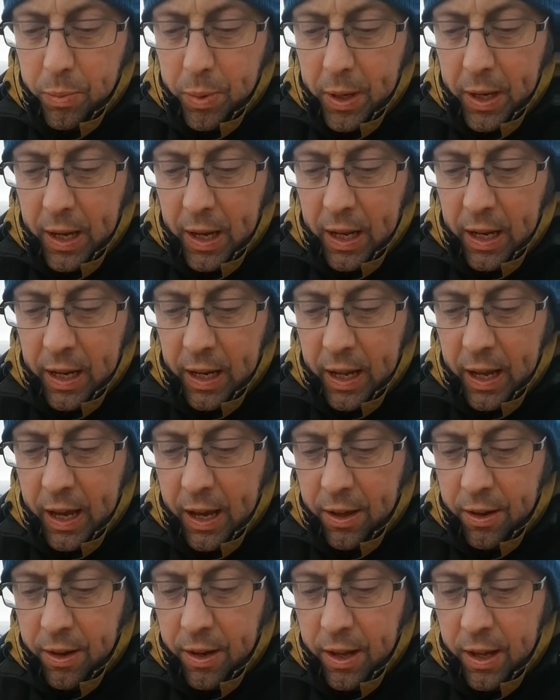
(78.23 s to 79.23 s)
peel it
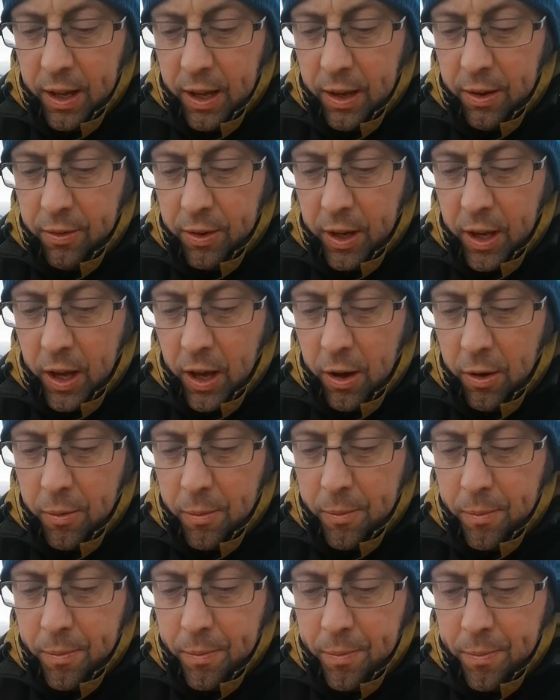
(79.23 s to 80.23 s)
out here we go
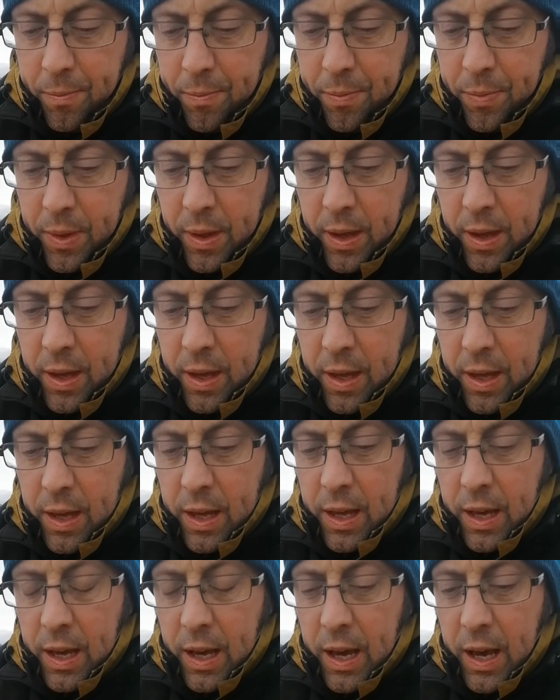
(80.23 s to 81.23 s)

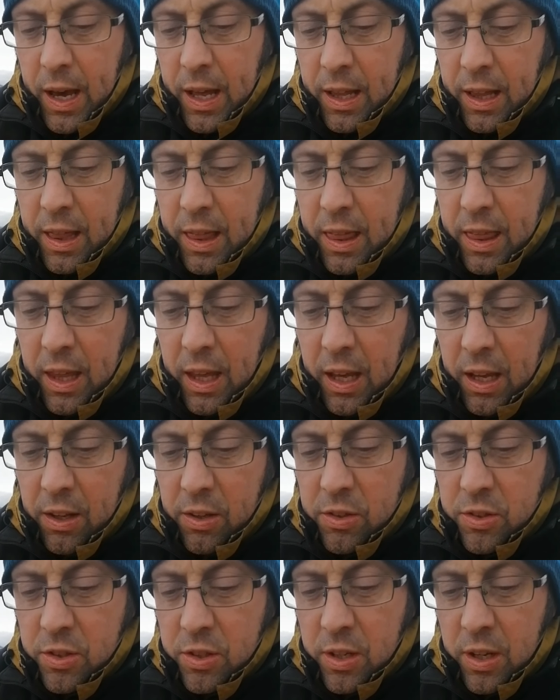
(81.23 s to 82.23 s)
and
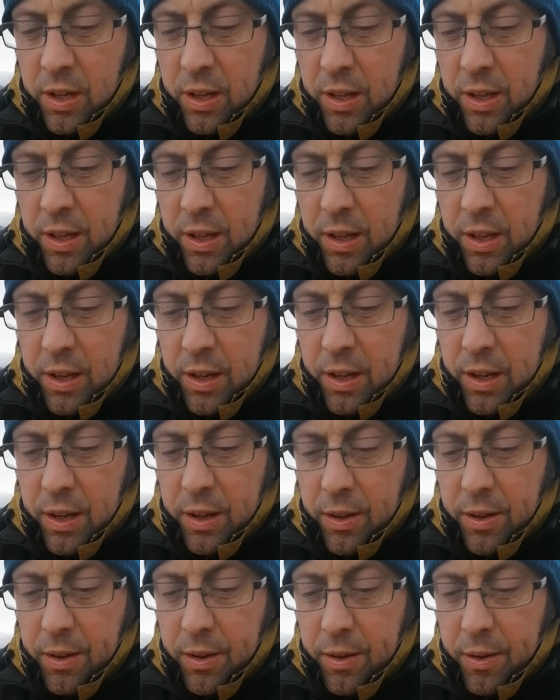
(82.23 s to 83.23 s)
this
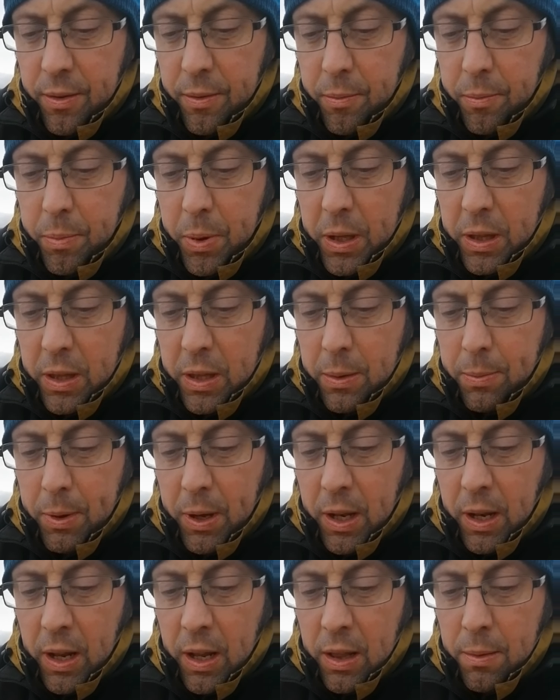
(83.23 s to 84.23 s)
pithy
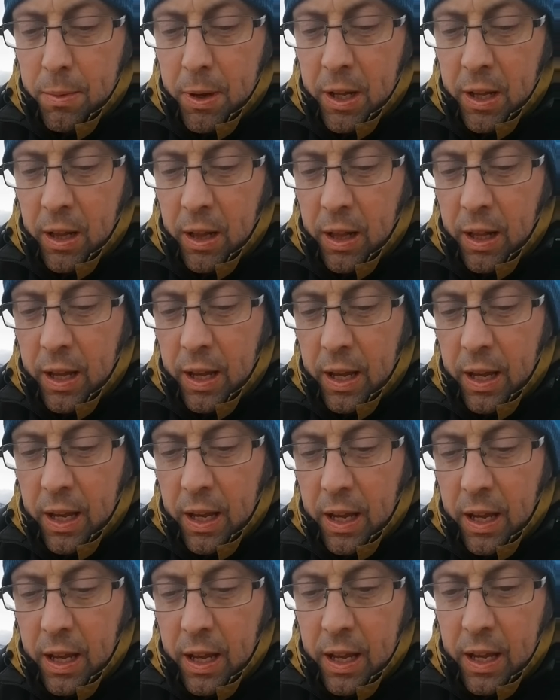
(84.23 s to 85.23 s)
bit in the middle
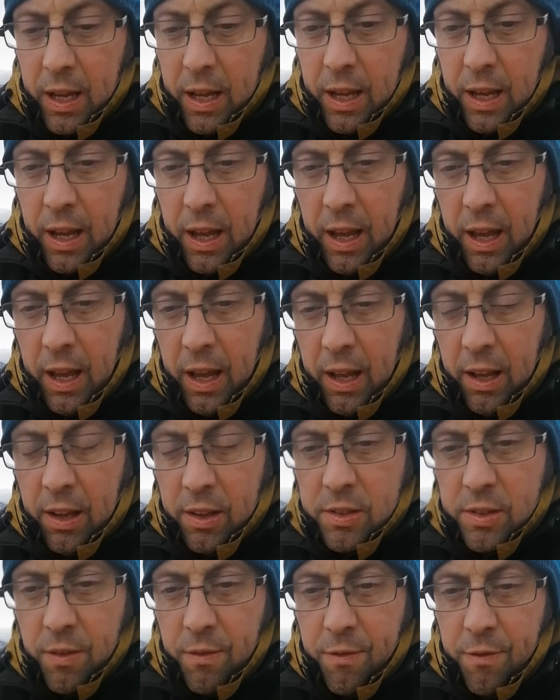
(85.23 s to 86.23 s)

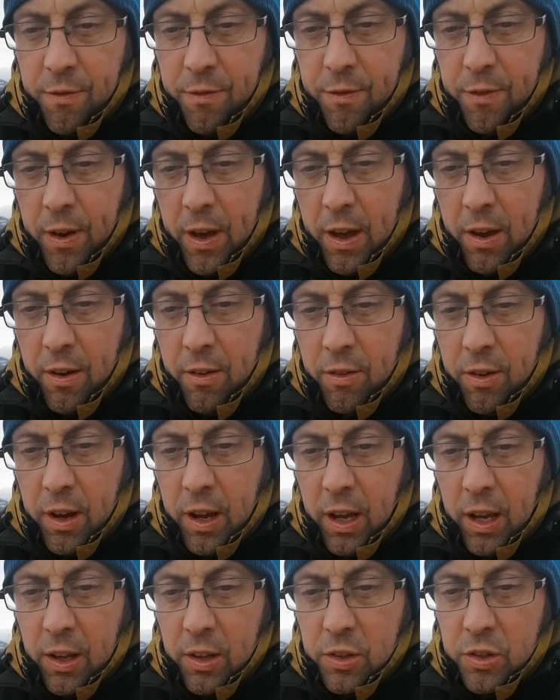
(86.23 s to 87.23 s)
is
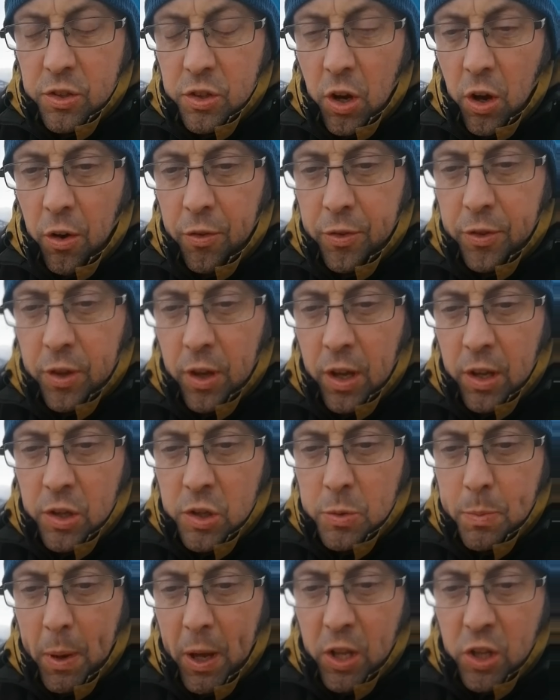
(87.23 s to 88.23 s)
very soft and
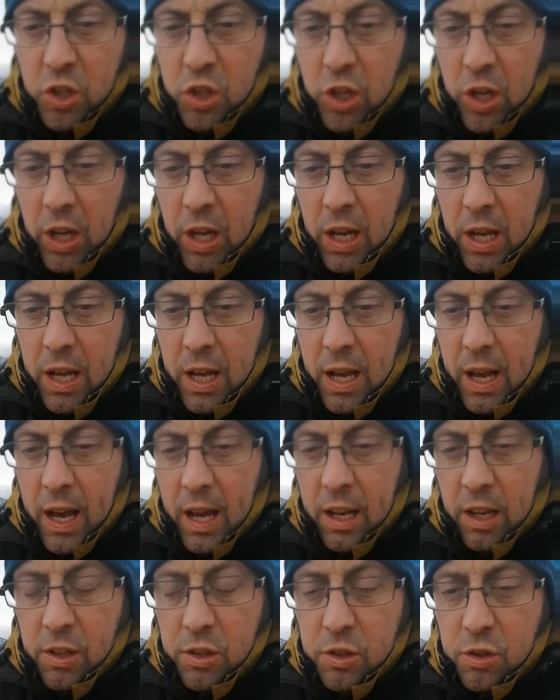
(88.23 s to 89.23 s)
spongy
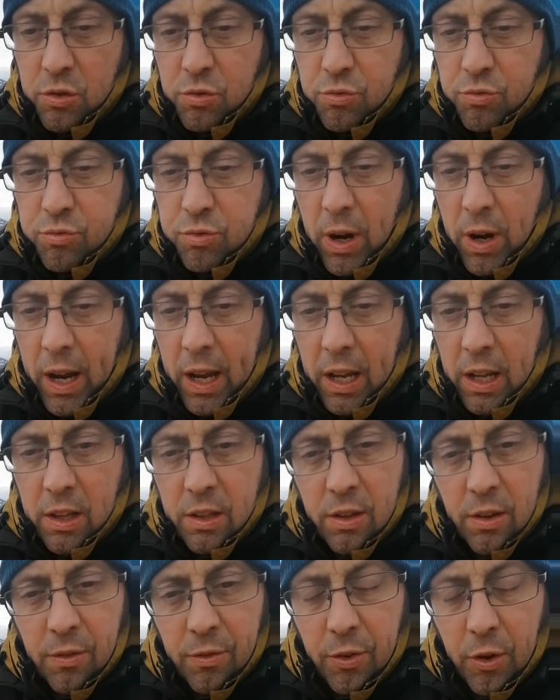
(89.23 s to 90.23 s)
and it's great
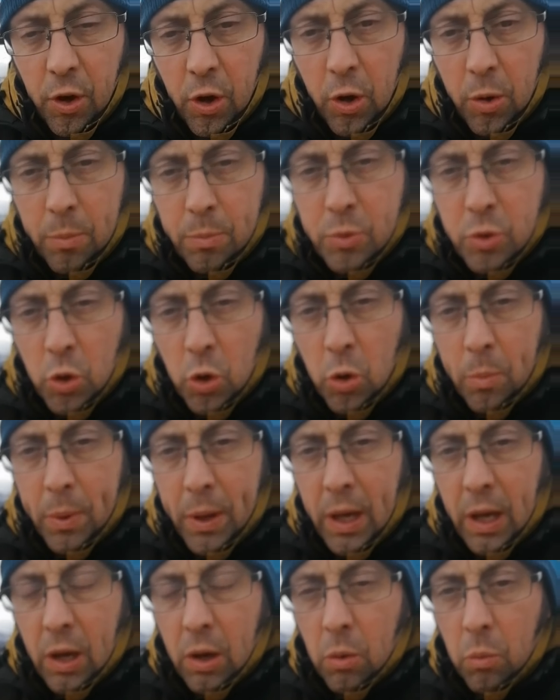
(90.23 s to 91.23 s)
for
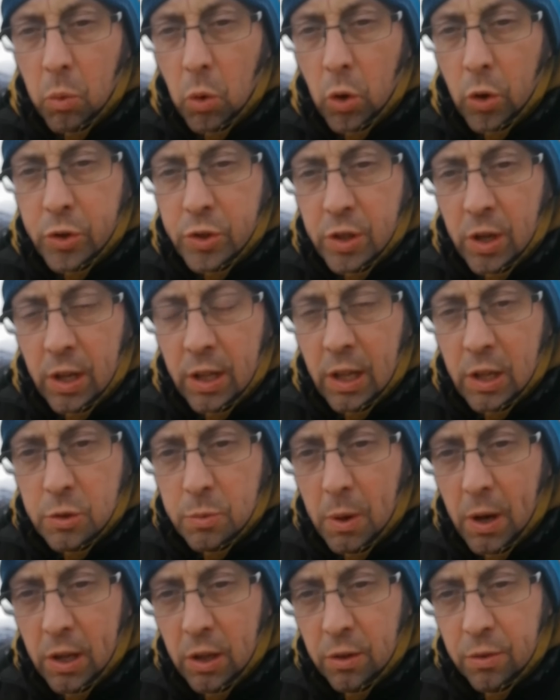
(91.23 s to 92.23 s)
absorbing water and
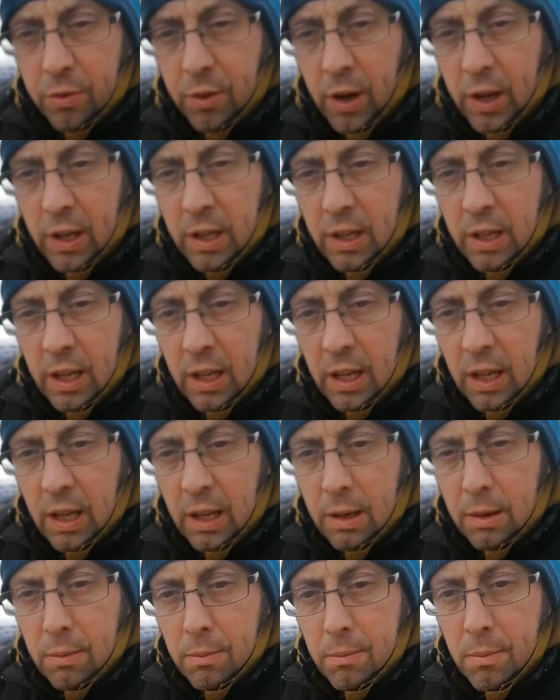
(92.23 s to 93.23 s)
that's why you find it
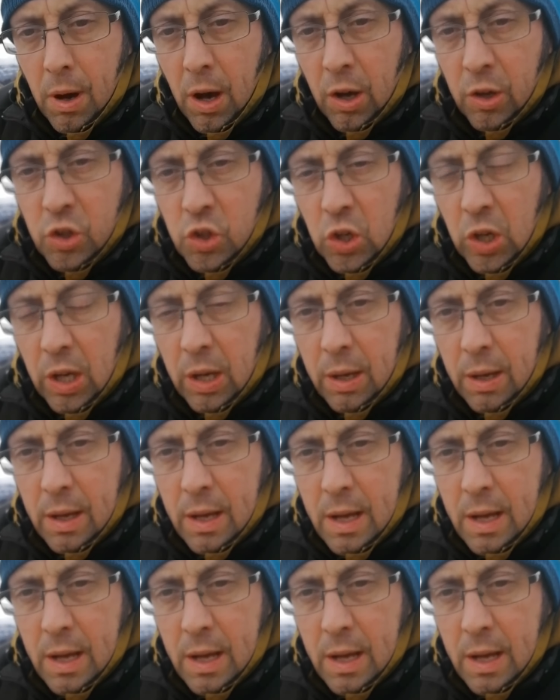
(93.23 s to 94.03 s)
in marshy